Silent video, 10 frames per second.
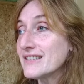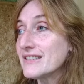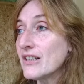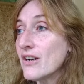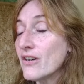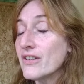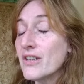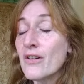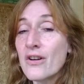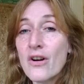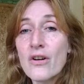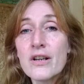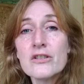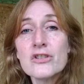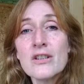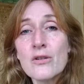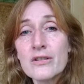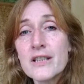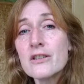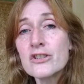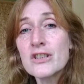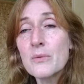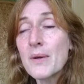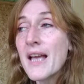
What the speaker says: to her and her courage and her leadership,